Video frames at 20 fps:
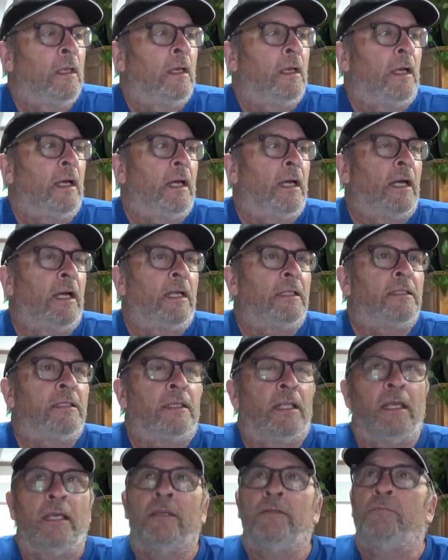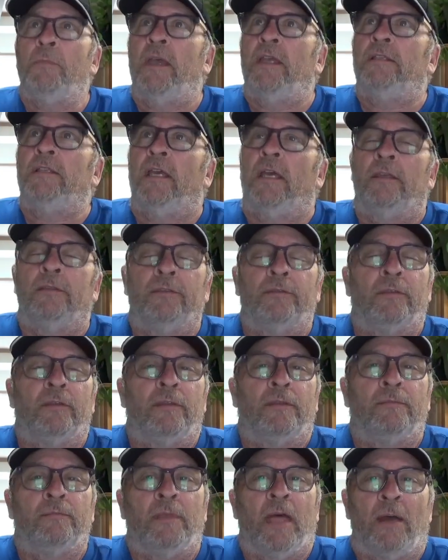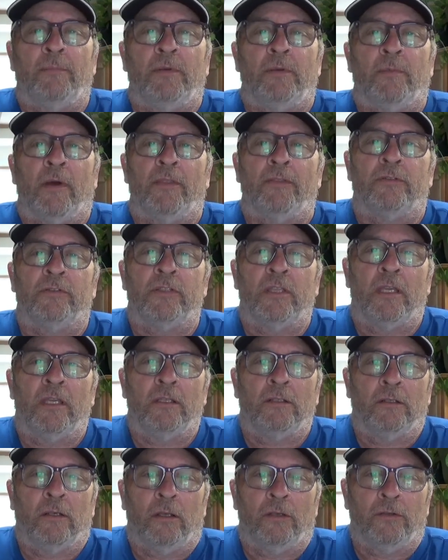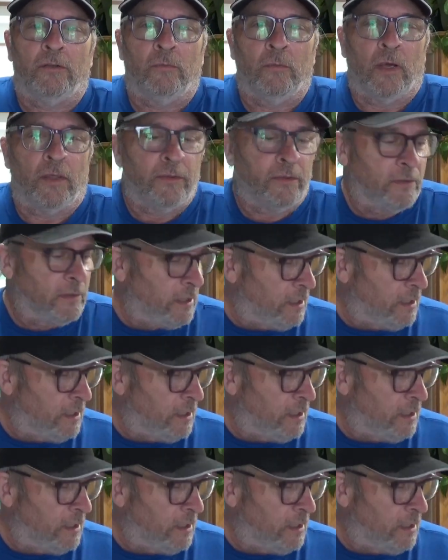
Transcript: Today is May 10th. Happy Mother's Day to all you mothers